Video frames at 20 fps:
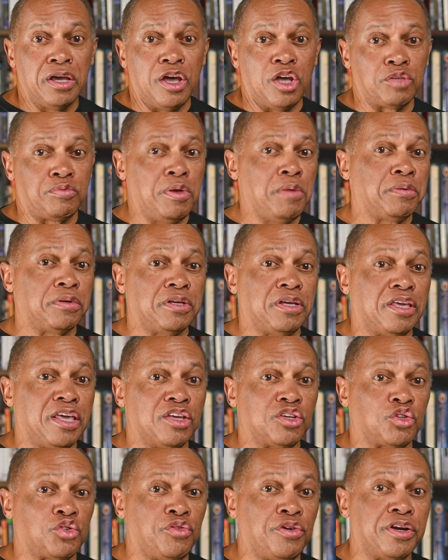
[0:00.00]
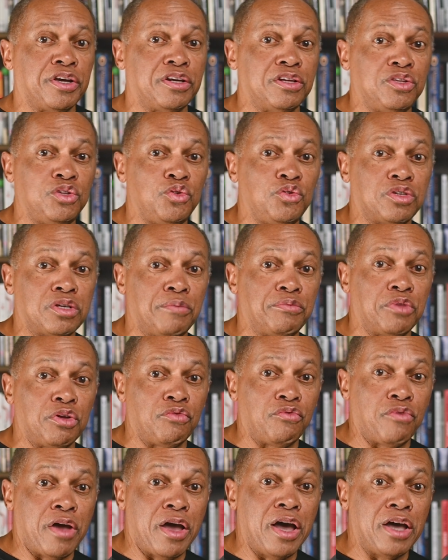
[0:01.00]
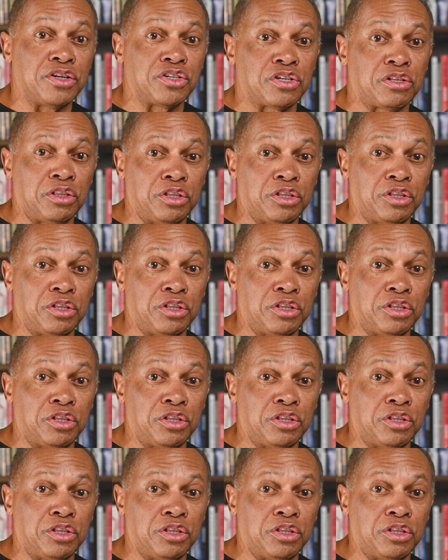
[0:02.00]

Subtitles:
as people can get triggered and do something rash,